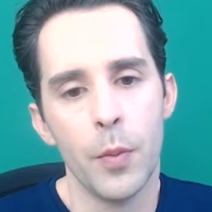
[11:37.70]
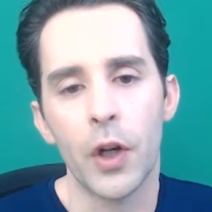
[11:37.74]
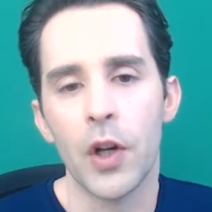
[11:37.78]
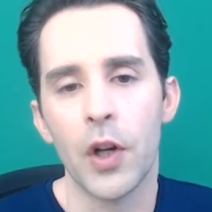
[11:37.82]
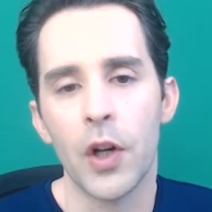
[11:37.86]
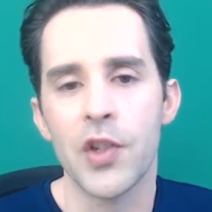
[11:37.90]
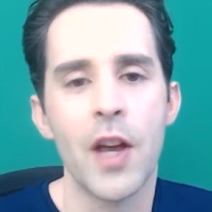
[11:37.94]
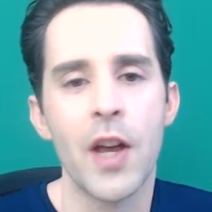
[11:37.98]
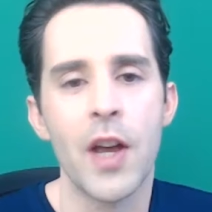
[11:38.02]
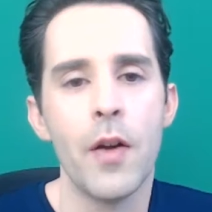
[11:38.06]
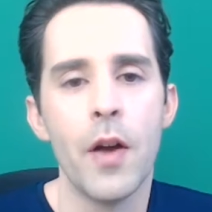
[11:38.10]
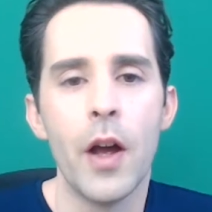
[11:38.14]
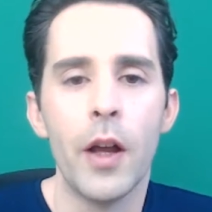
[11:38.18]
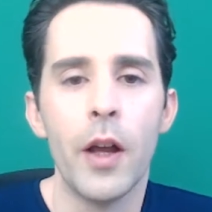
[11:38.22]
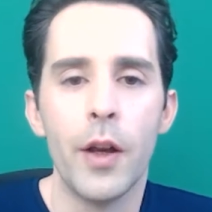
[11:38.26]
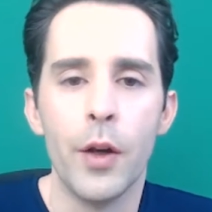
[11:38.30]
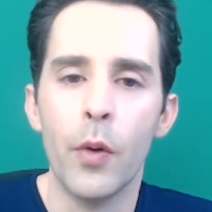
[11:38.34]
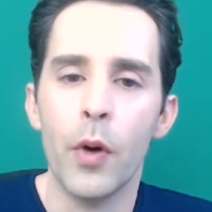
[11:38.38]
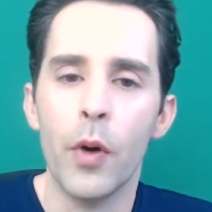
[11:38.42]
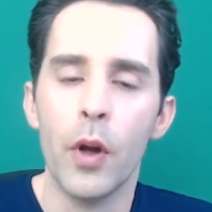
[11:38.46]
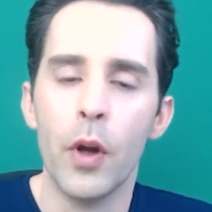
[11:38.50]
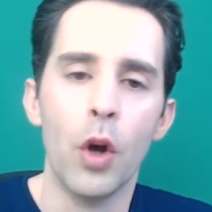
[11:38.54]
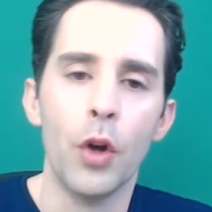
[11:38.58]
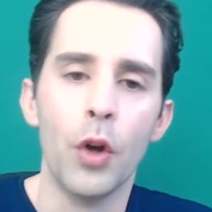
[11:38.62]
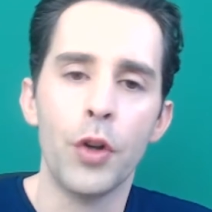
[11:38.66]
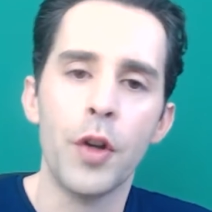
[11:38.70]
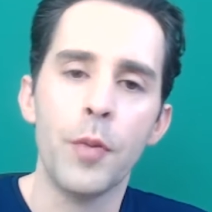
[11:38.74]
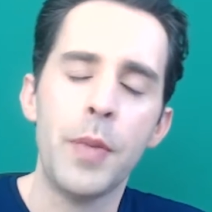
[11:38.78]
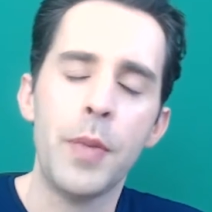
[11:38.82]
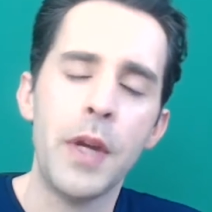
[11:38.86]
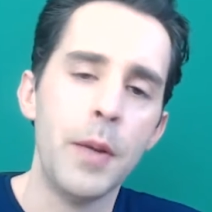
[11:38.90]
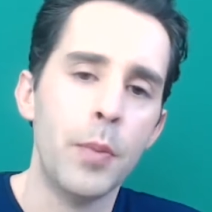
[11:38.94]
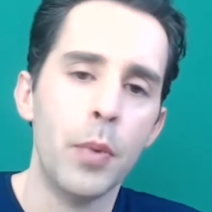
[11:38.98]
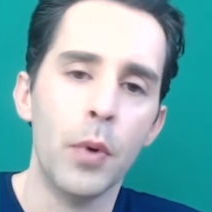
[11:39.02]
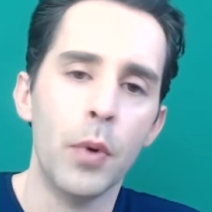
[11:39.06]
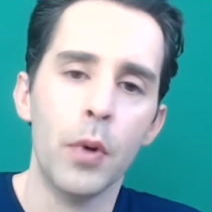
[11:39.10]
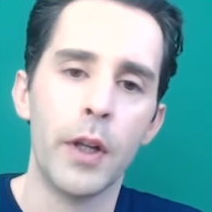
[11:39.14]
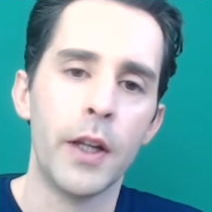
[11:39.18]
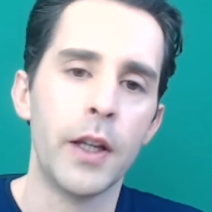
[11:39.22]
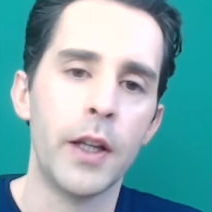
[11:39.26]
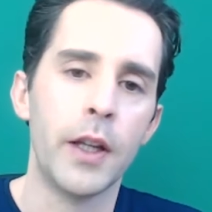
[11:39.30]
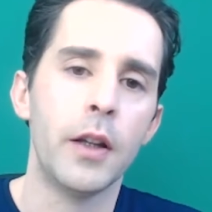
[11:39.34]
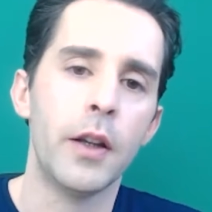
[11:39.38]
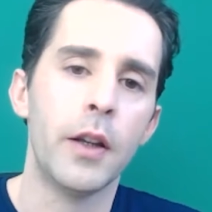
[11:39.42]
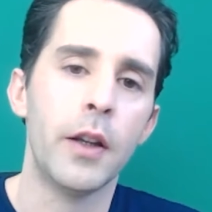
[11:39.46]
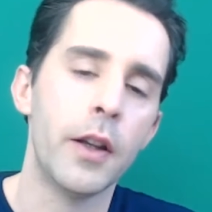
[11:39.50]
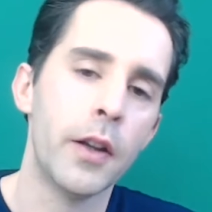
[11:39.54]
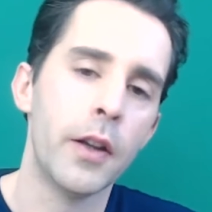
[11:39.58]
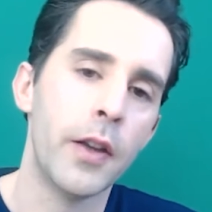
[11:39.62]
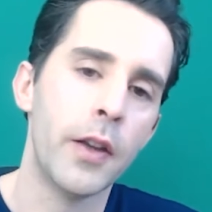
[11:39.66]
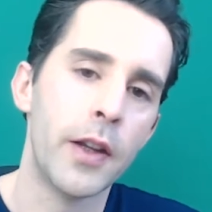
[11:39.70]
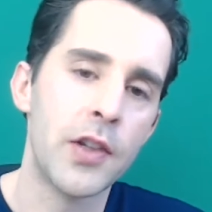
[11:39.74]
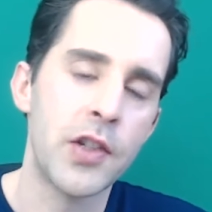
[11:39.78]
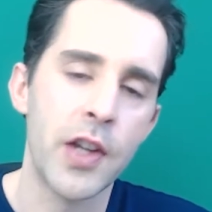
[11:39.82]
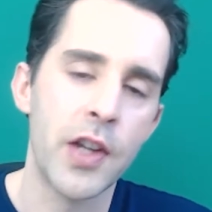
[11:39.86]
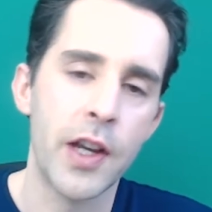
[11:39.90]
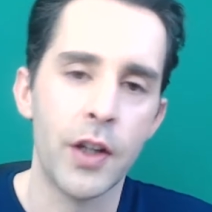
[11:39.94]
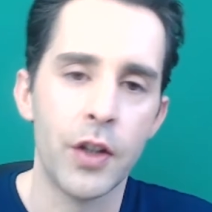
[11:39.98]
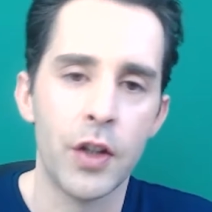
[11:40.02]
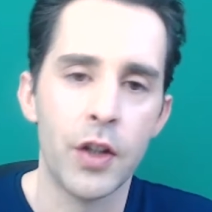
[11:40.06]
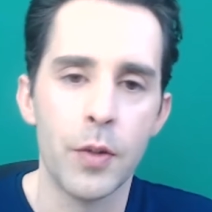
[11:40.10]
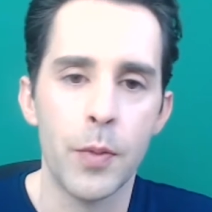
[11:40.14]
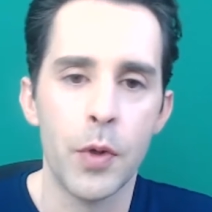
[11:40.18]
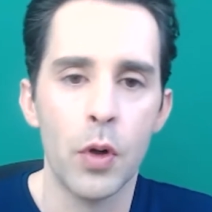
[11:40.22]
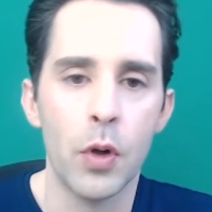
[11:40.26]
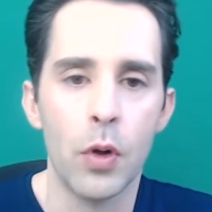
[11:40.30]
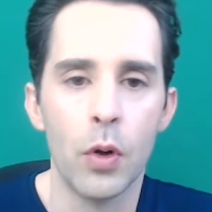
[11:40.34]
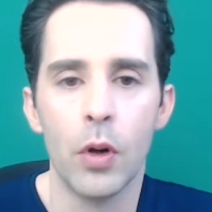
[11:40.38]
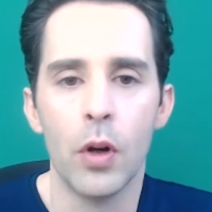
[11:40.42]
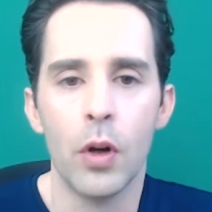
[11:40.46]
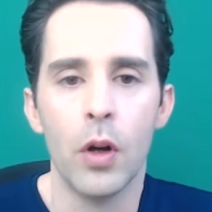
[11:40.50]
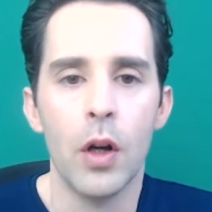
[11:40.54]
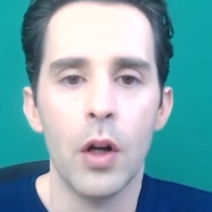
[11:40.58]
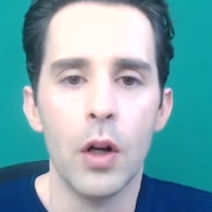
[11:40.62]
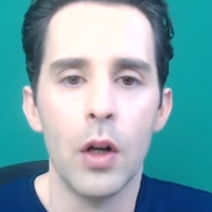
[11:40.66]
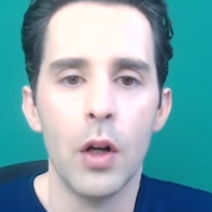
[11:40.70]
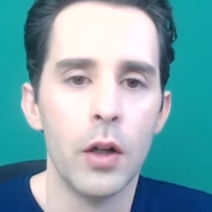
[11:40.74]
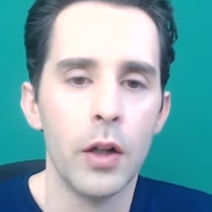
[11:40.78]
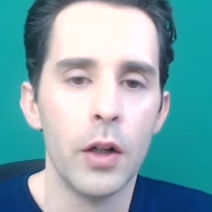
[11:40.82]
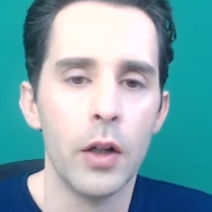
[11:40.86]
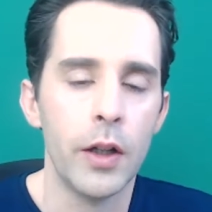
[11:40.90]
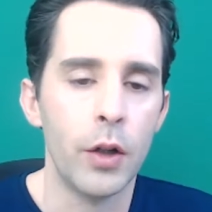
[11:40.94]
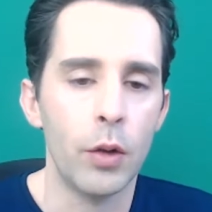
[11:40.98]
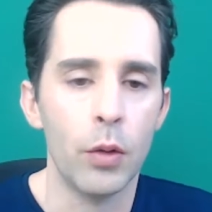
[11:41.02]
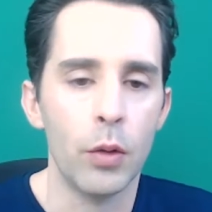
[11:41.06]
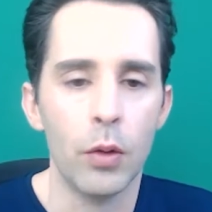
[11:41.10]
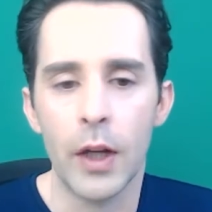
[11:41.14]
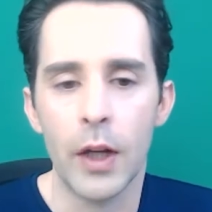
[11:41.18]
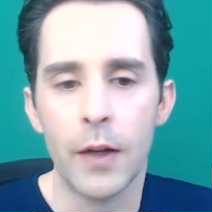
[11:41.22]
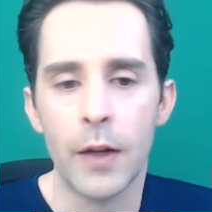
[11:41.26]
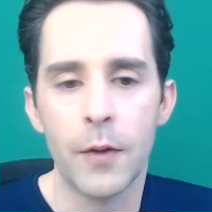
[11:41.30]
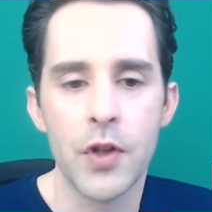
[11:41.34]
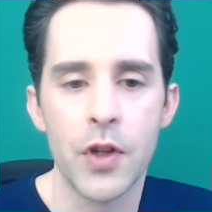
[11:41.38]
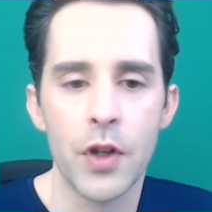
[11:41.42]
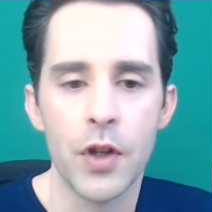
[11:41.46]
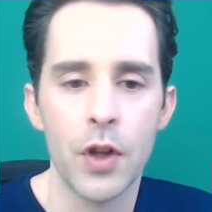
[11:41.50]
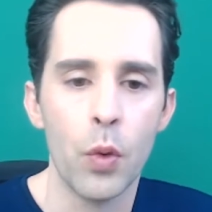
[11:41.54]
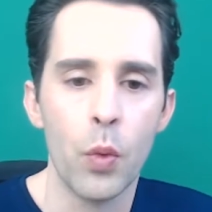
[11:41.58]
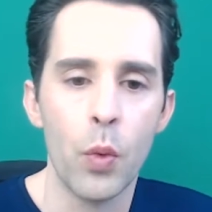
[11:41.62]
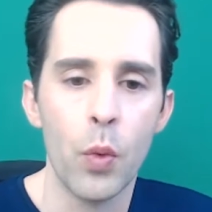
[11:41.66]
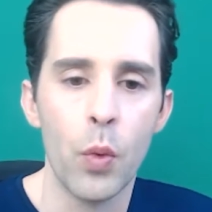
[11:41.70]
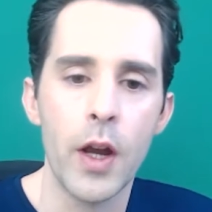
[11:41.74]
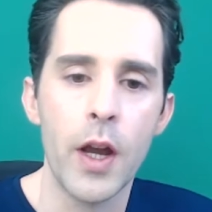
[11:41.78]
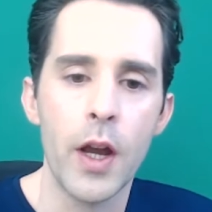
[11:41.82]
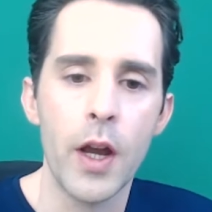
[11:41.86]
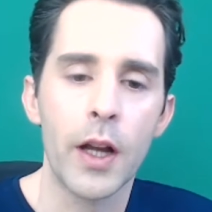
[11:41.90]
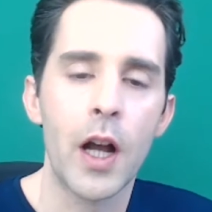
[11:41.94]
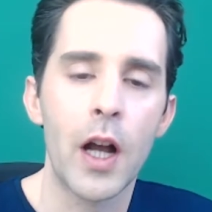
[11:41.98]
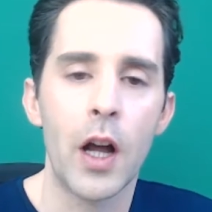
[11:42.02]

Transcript: Because, a lot of people, they say to me, life's in the way.